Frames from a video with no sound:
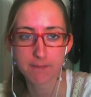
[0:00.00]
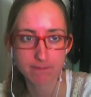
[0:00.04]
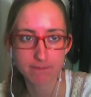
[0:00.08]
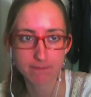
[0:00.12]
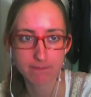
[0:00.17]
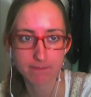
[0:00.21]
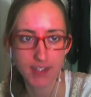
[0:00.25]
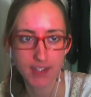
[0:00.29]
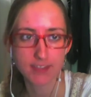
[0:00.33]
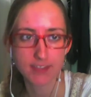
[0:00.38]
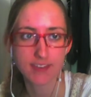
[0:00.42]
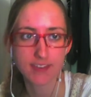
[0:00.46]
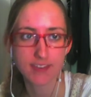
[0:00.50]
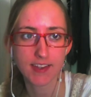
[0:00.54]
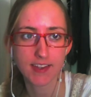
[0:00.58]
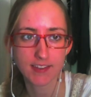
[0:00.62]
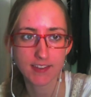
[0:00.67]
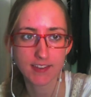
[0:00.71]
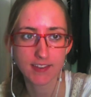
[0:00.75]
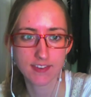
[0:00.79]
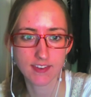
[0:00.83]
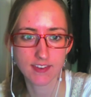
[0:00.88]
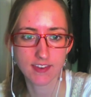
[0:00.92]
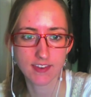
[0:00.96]
I say
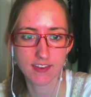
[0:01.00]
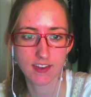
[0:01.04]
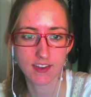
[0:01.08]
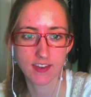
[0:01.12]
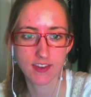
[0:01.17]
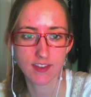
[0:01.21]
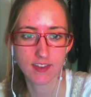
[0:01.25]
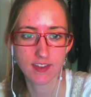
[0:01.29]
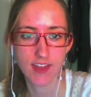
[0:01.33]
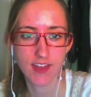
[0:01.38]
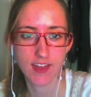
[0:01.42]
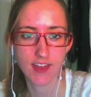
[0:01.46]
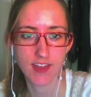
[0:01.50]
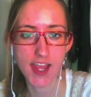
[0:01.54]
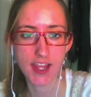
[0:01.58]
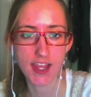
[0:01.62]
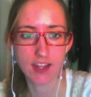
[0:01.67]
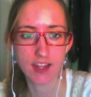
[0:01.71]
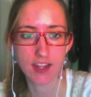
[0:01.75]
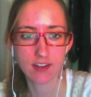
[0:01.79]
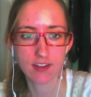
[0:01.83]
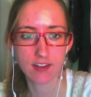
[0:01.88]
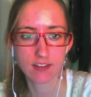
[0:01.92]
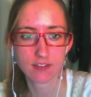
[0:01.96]
the
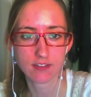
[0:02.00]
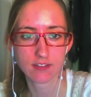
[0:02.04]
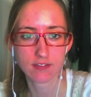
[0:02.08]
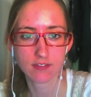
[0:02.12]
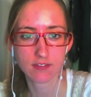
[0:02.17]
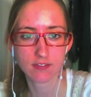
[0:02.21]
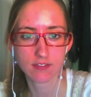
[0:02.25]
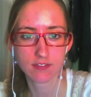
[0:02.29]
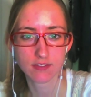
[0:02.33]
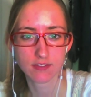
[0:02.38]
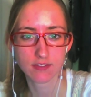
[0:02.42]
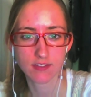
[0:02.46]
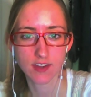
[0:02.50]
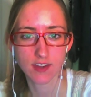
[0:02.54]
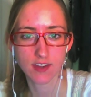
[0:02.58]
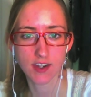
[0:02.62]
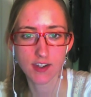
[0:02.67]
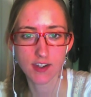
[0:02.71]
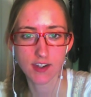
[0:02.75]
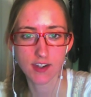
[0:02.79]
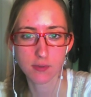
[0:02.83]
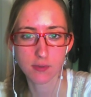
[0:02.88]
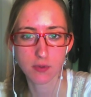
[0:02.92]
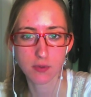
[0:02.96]
A, that
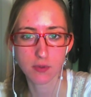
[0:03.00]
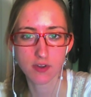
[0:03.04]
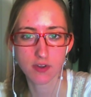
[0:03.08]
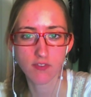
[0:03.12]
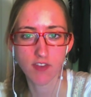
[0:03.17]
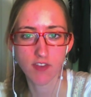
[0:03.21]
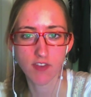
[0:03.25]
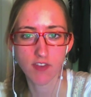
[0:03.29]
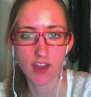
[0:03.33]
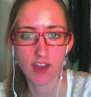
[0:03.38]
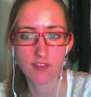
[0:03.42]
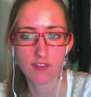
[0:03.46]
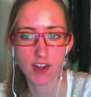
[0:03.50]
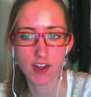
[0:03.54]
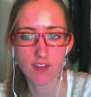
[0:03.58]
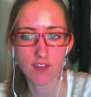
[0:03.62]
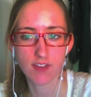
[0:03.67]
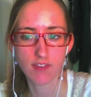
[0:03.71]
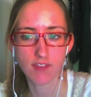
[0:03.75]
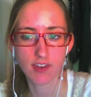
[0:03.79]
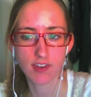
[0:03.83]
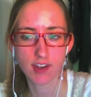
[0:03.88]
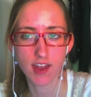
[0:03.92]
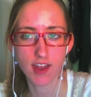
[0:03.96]
it does provide
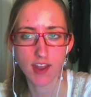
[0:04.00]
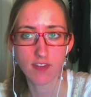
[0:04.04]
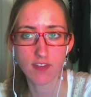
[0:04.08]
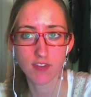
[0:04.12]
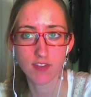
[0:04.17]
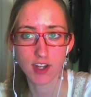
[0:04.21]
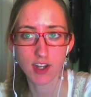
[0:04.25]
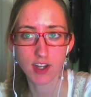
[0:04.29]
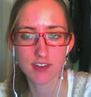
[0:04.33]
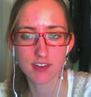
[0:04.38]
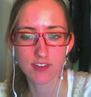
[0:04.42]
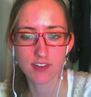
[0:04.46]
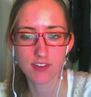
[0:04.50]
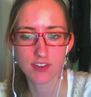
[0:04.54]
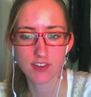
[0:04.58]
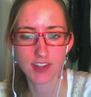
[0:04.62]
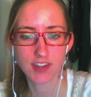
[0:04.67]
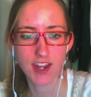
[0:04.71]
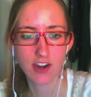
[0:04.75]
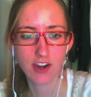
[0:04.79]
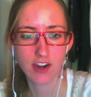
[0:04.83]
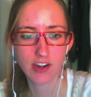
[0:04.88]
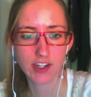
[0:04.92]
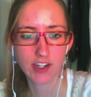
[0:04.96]
evidence. Is
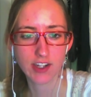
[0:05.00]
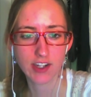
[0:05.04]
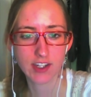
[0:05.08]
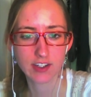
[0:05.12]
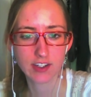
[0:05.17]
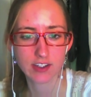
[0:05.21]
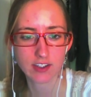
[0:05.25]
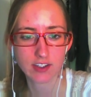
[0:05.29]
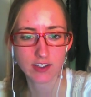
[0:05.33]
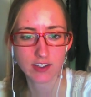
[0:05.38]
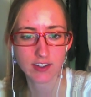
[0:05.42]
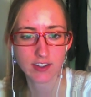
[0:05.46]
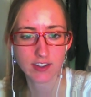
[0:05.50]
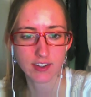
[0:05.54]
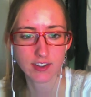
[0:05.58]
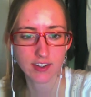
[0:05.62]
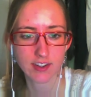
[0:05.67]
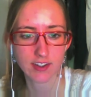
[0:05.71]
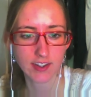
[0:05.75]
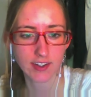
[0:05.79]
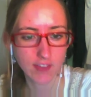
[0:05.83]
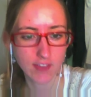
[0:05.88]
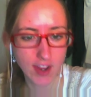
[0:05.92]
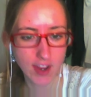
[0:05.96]
Carrie
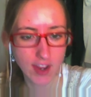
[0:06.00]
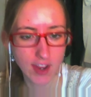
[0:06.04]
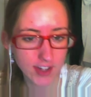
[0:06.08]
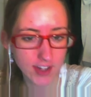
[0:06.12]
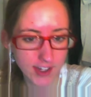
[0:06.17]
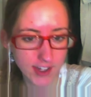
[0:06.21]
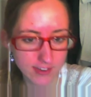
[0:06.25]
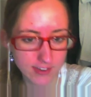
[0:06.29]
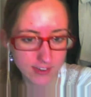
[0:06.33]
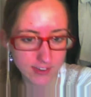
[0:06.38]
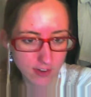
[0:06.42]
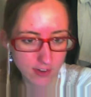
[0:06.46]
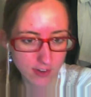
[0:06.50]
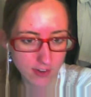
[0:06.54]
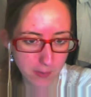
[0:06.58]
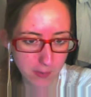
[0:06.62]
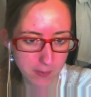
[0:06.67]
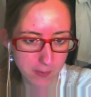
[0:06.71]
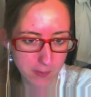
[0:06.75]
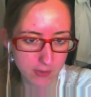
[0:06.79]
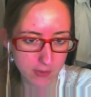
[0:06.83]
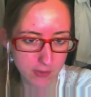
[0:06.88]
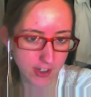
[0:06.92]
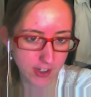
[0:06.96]
gets on,
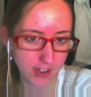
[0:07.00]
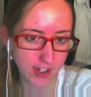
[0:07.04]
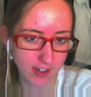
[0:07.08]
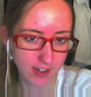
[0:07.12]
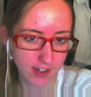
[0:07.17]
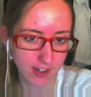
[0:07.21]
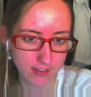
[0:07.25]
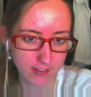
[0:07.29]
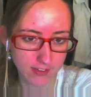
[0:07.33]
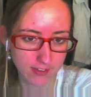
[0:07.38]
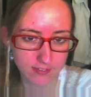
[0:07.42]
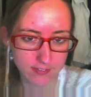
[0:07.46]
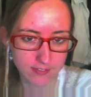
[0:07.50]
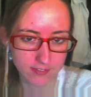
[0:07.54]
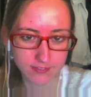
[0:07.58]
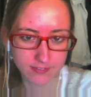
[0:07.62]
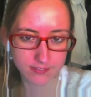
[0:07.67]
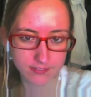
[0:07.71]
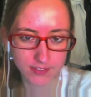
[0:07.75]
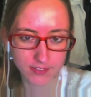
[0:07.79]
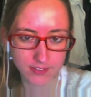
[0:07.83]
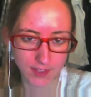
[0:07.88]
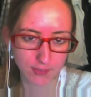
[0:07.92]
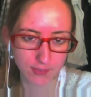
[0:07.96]
maybe she can
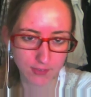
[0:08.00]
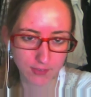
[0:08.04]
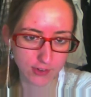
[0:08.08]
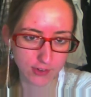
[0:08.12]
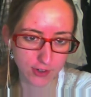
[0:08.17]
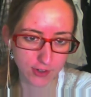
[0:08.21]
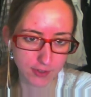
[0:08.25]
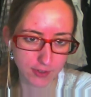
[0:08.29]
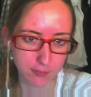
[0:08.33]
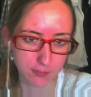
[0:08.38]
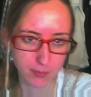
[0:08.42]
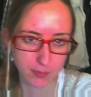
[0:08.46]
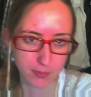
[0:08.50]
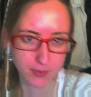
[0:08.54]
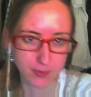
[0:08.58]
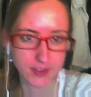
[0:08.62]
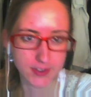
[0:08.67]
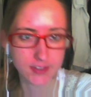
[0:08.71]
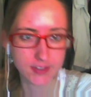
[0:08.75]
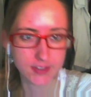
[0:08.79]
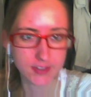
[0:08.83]
give us her input.